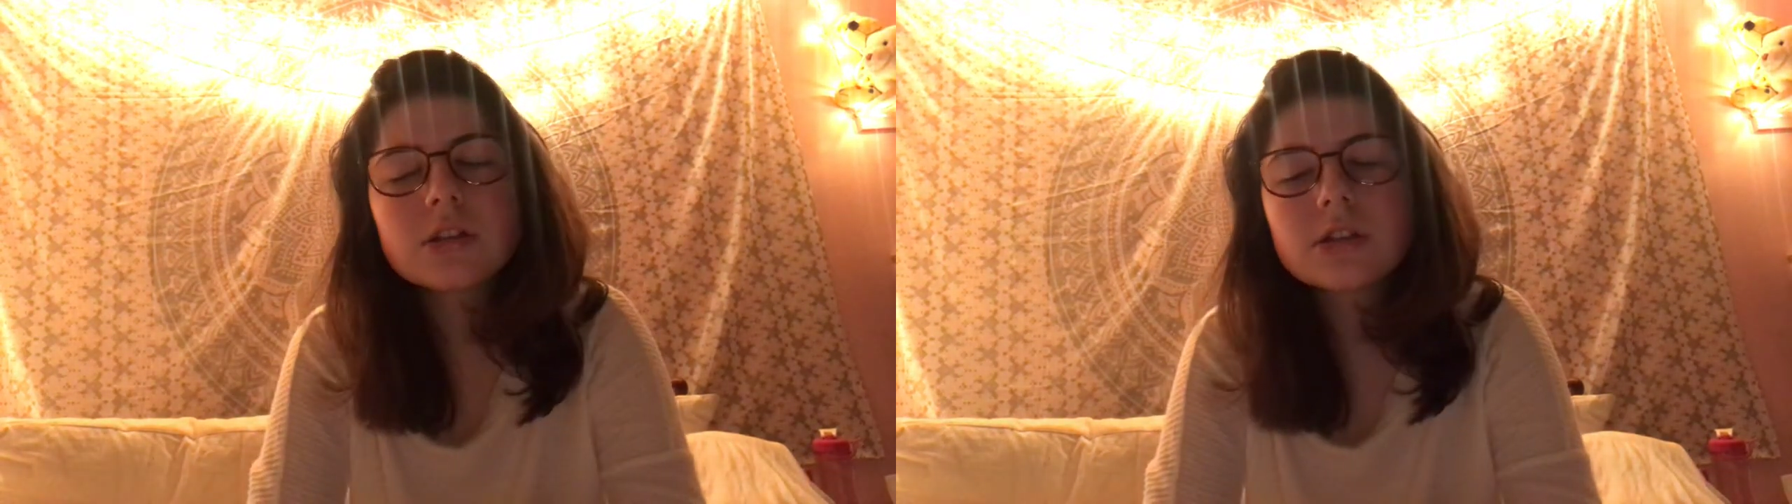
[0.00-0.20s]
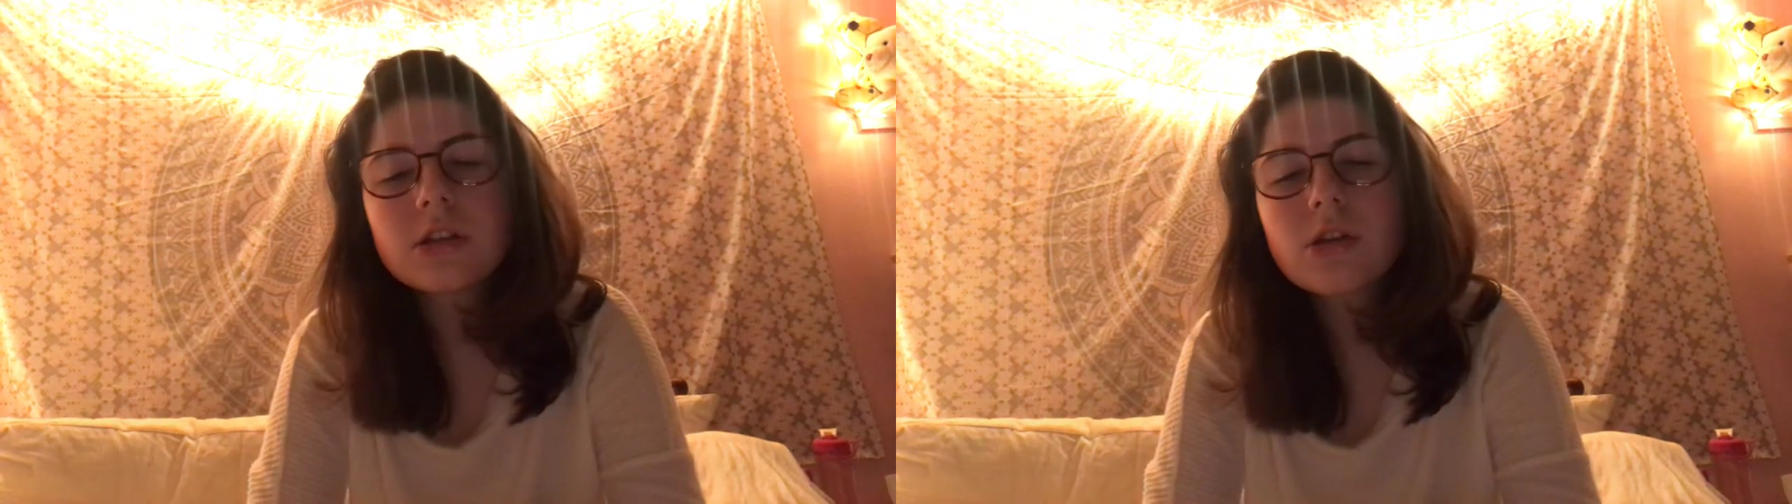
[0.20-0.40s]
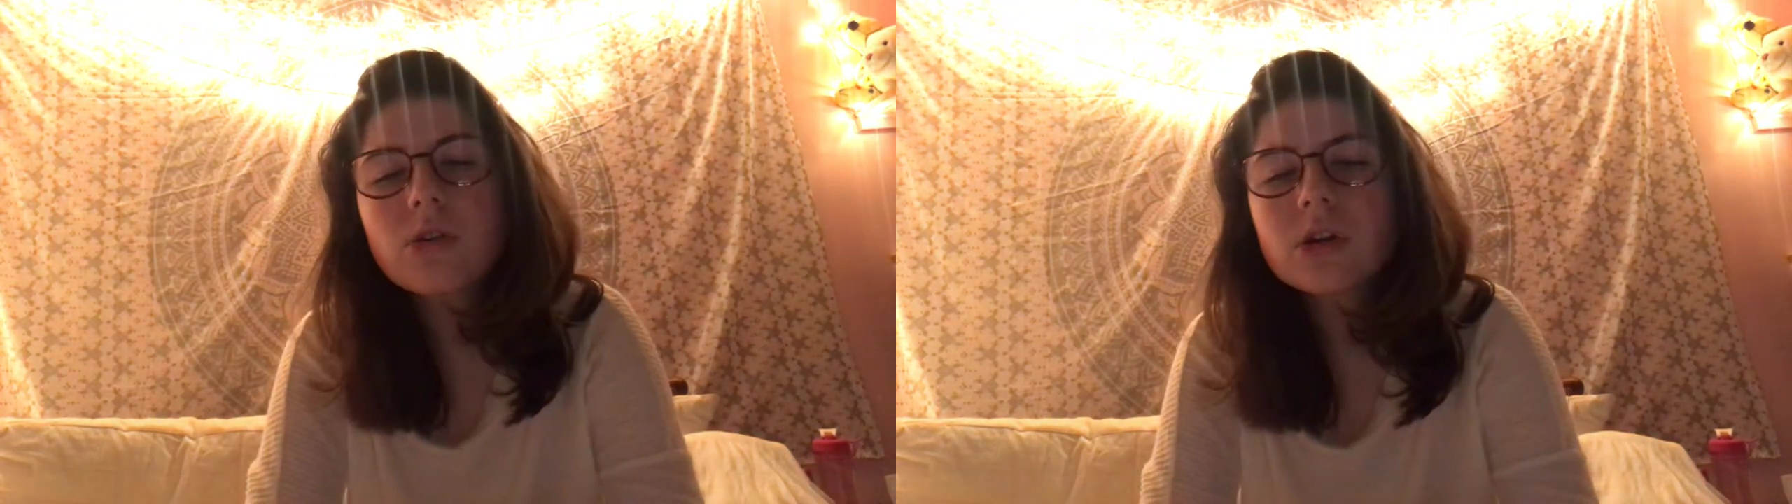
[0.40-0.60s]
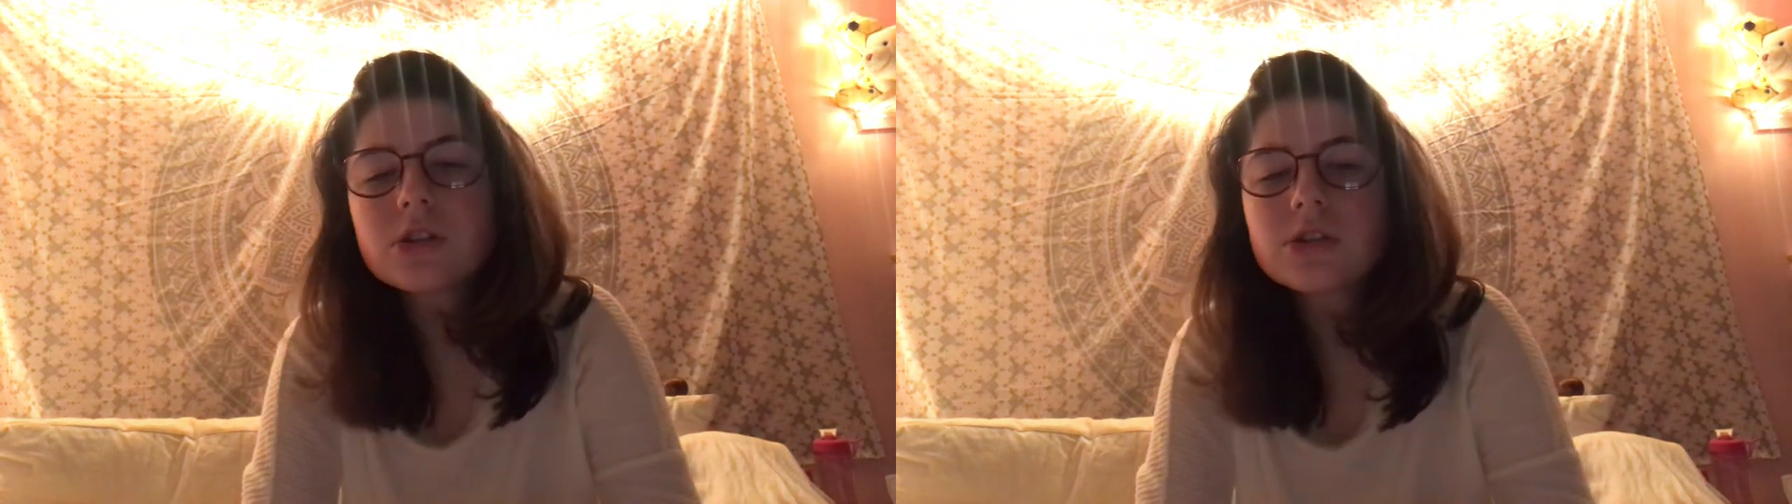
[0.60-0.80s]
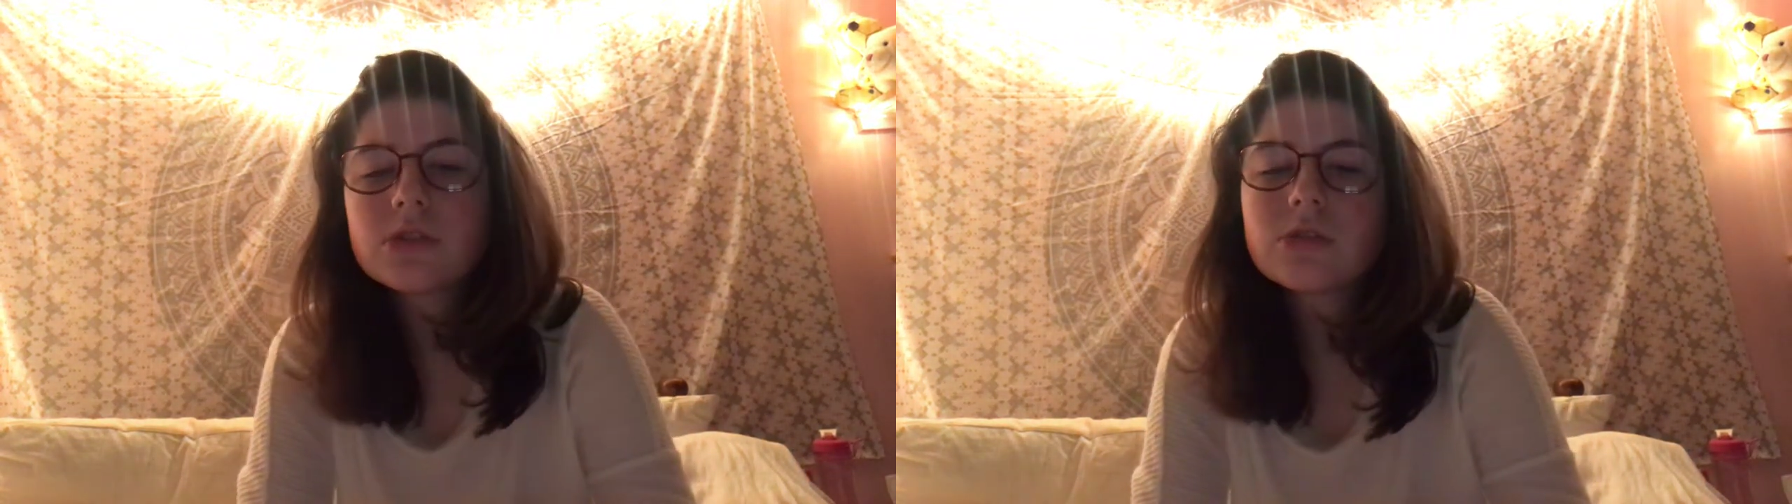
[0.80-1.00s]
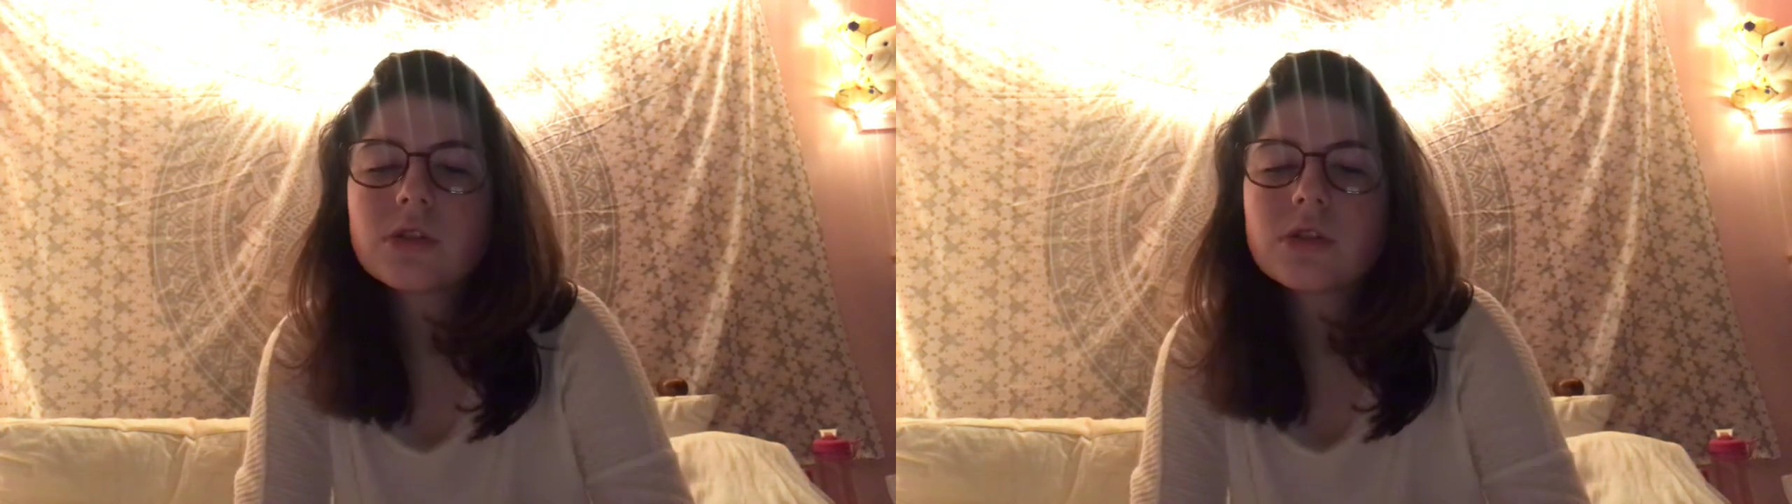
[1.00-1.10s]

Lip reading: say what you